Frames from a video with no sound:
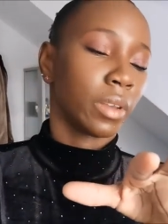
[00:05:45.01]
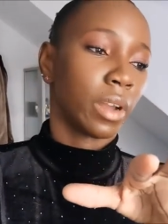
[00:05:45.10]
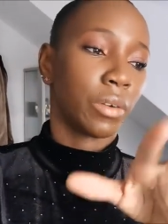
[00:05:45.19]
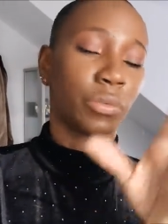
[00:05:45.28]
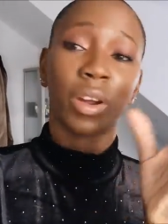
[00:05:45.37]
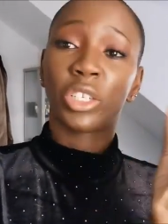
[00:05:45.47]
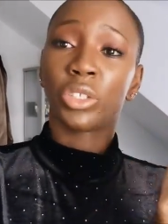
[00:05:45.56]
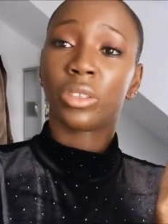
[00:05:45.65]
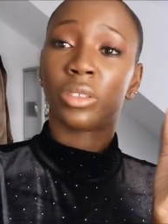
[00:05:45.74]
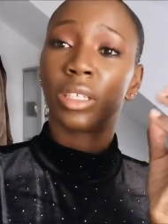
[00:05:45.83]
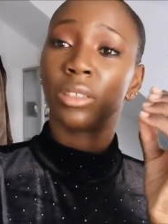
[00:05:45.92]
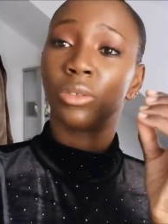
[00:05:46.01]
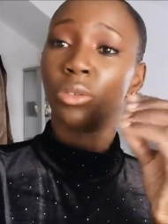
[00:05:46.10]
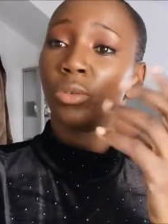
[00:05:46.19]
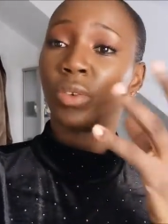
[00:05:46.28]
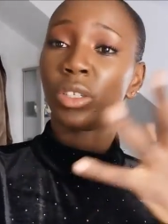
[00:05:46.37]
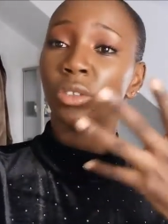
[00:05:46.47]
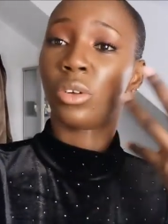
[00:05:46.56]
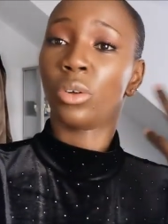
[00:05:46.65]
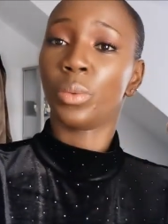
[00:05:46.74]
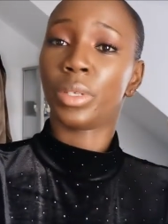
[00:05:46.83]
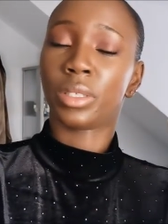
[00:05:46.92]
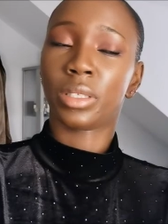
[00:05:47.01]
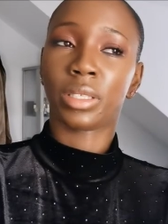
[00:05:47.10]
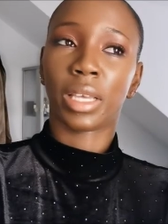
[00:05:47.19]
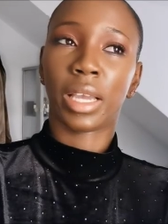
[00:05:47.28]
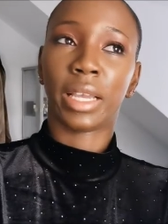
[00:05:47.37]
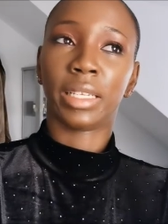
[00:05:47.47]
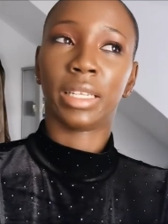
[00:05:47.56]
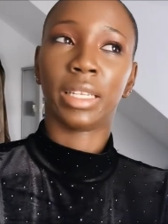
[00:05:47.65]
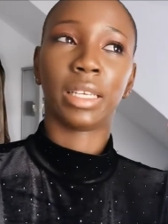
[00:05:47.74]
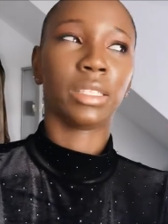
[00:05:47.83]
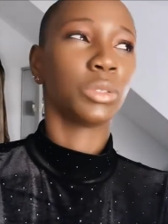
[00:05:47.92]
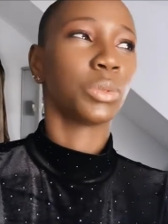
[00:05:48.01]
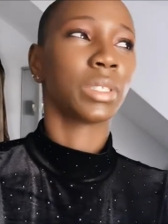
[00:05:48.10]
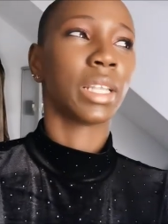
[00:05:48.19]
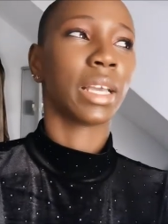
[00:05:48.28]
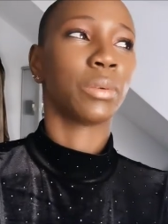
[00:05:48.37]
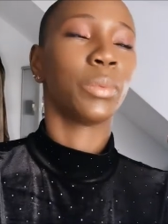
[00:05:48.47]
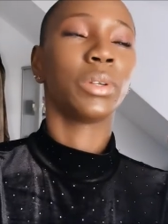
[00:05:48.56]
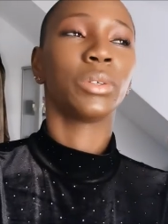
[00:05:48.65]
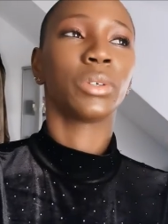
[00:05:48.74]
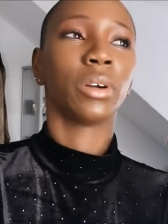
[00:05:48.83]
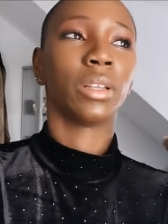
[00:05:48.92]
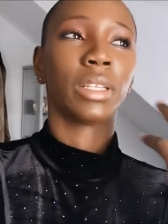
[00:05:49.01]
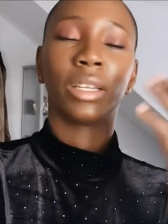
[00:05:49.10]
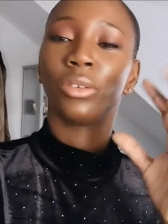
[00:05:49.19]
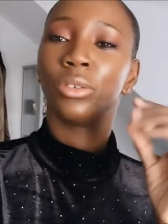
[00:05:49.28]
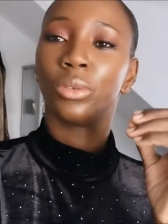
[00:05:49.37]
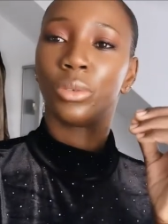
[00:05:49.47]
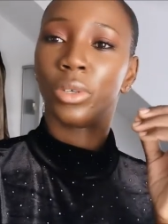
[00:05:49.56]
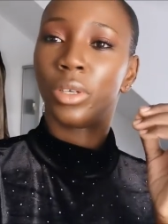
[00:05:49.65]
a fashion that, you know, fashion always. And like it was like, what do you call it? I don't know.